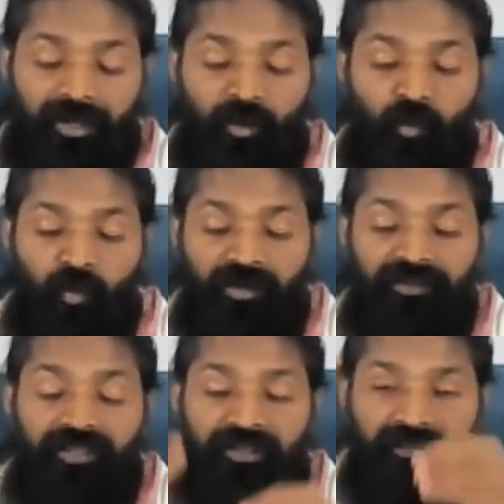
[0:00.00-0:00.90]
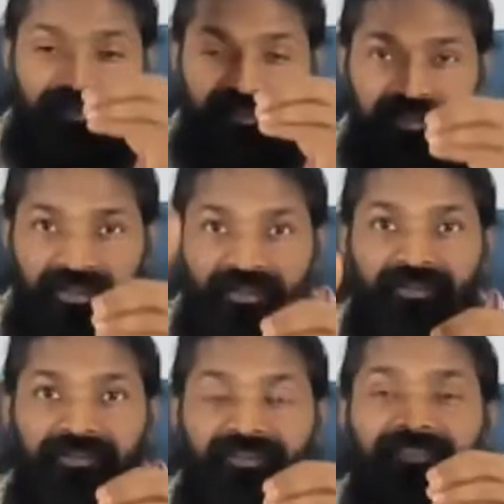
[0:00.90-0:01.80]
And one they kill
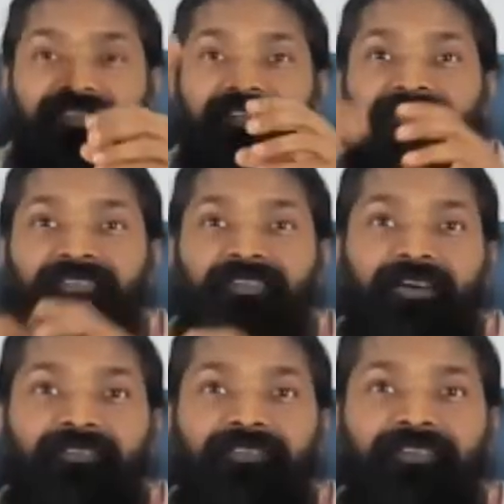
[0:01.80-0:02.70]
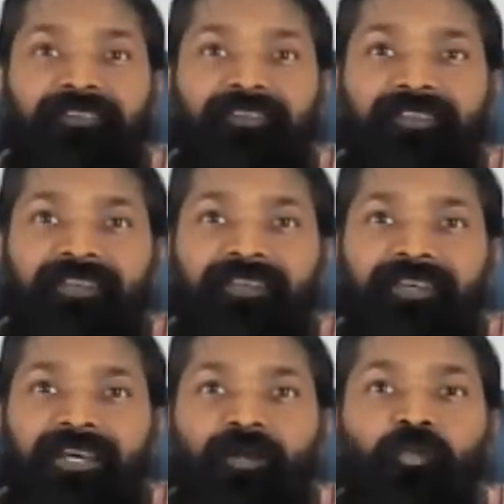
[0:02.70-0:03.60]
it and sacrifice it.
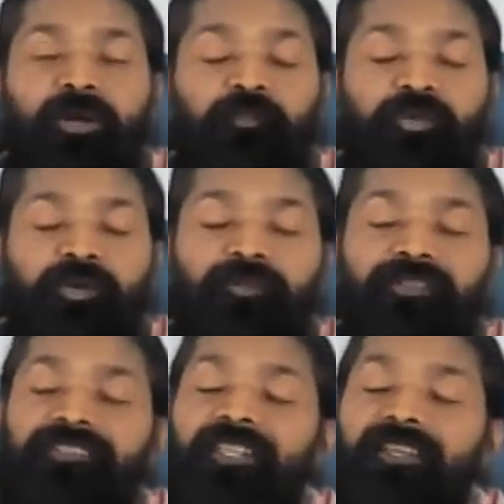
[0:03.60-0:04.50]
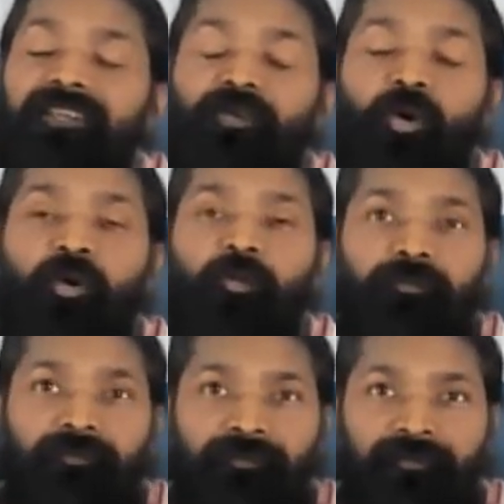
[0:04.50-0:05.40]
And one probably take it
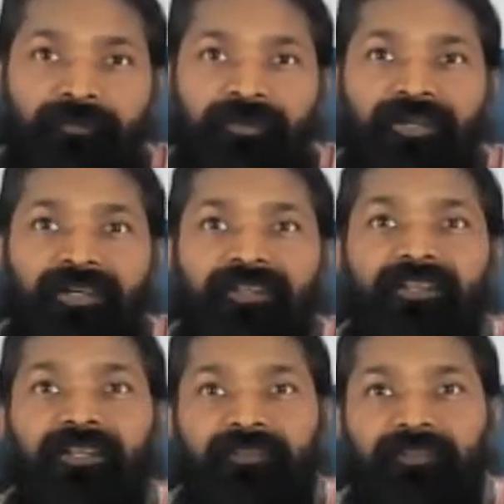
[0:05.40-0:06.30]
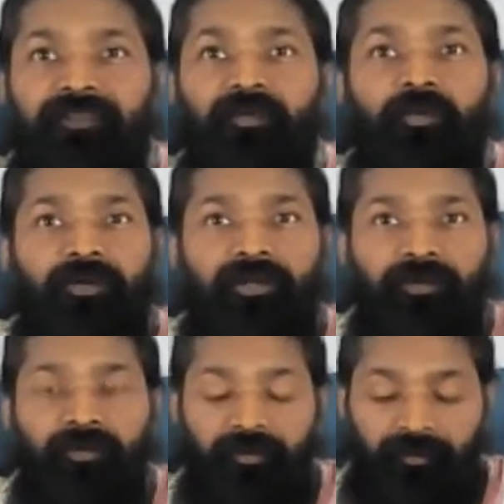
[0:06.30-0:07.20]
home and eat it and cook
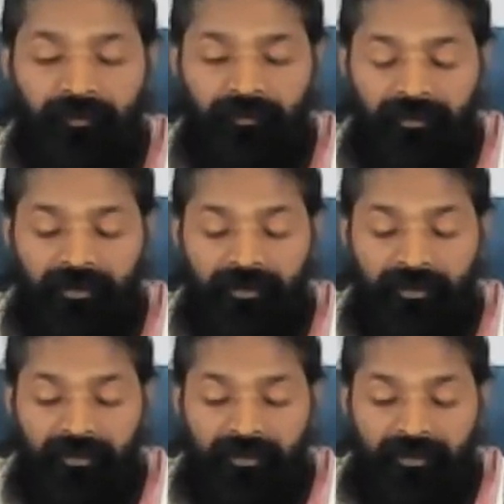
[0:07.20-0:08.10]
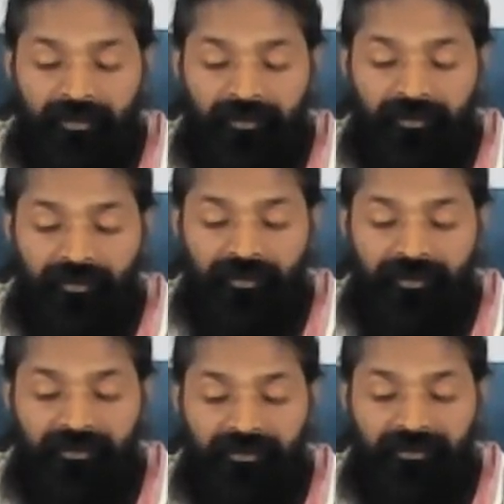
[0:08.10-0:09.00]
it. So
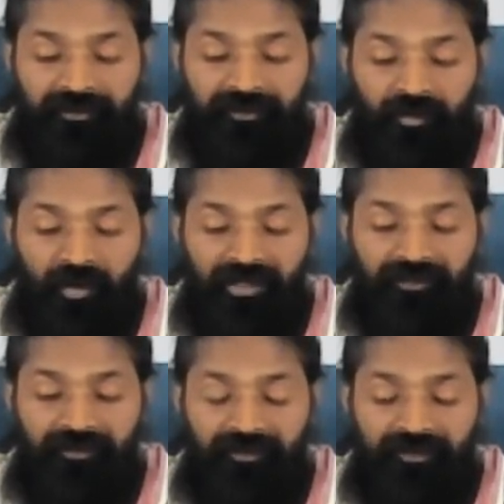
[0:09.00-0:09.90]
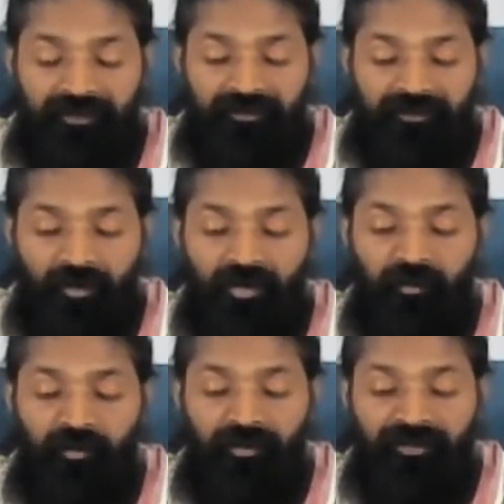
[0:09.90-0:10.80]
this is quite a
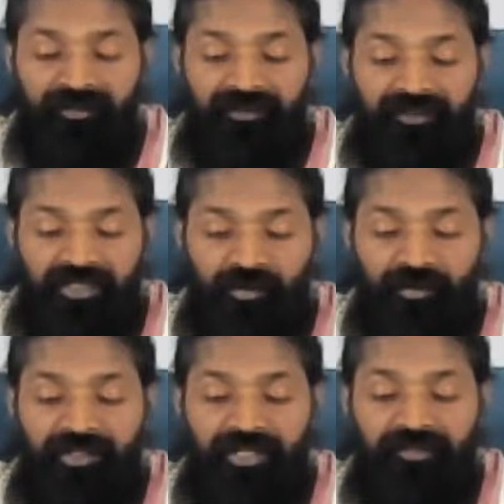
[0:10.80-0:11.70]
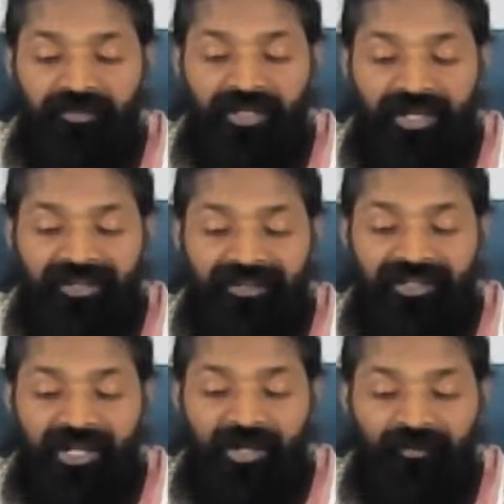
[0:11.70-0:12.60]
horrible story actually I
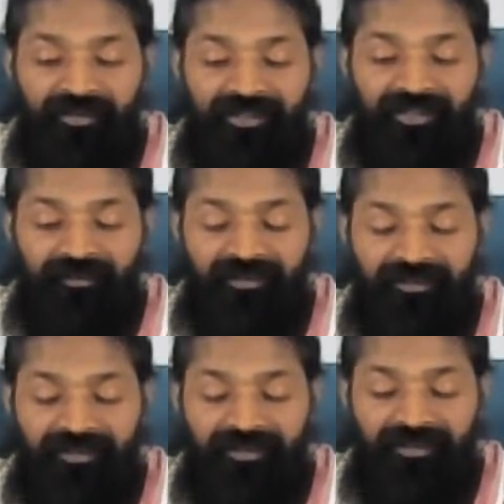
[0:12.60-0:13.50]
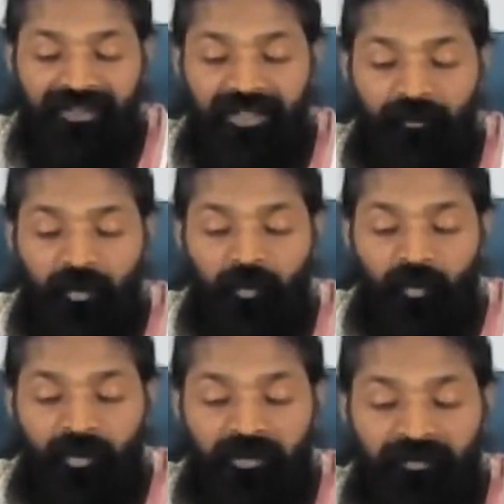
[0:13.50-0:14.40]
encountered, and there was
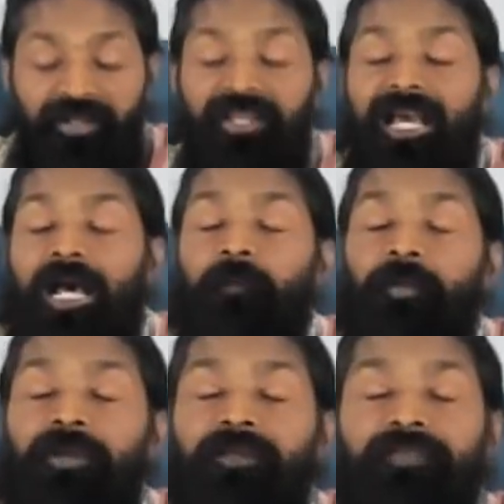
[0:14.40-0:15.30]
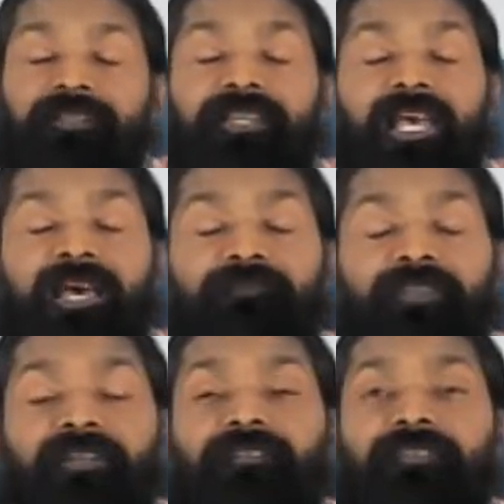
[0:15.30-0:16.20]
people were very happy that they have
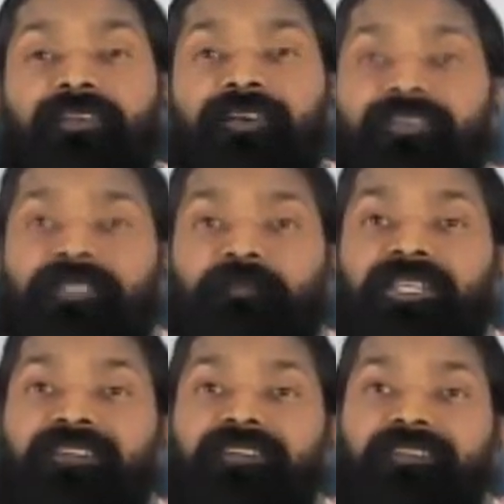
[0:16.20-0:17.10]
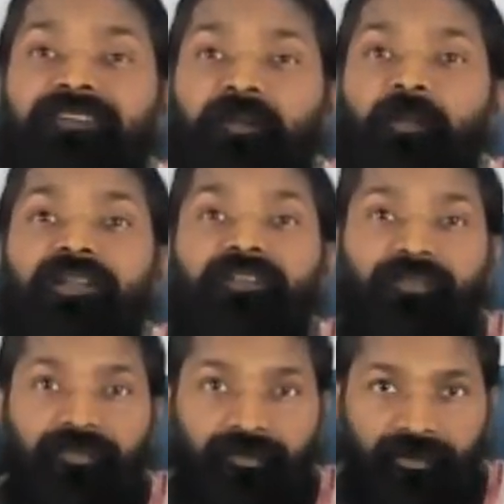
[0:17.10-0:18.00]
done something
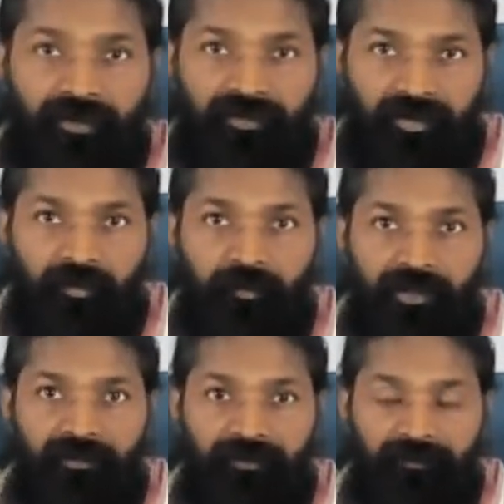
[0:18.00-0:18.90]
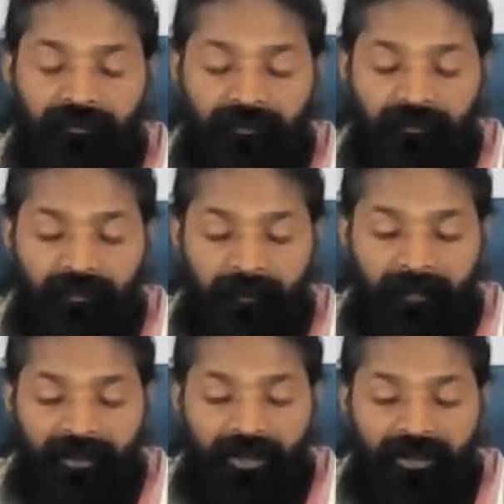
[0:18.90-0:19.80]
tremendous achievement.
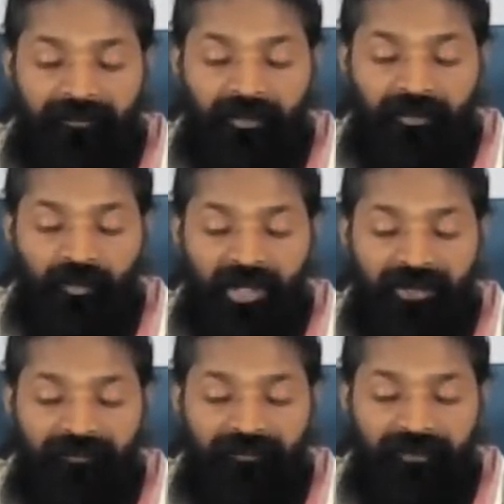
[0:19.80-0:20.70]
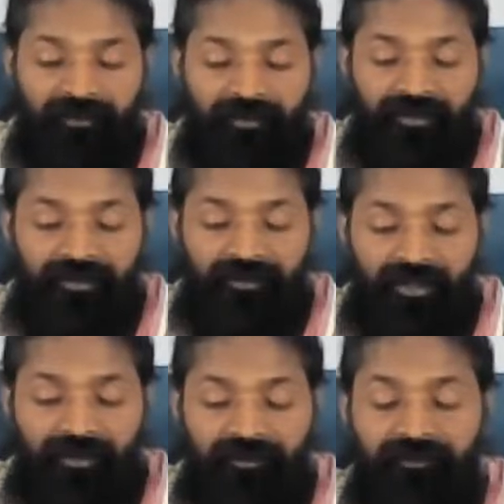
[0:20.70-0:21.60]
I said, you have
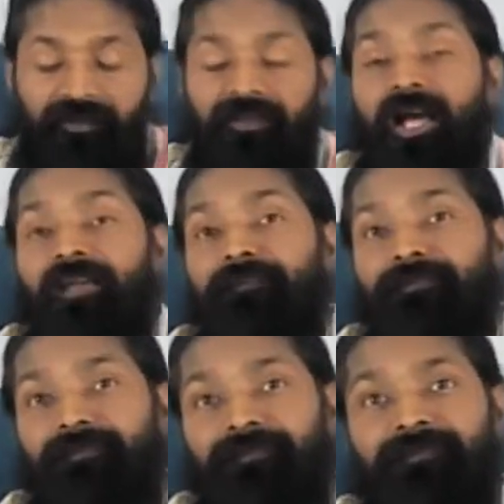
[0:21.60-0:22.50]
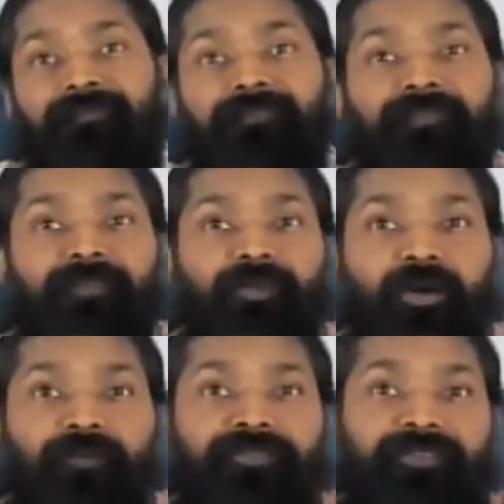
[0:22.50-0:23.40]
taken the life
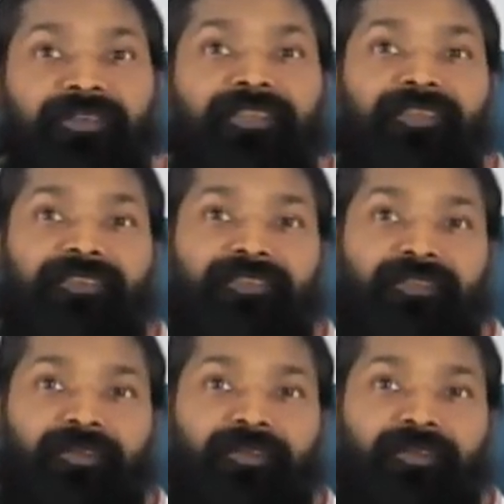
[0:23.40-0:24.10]
of 3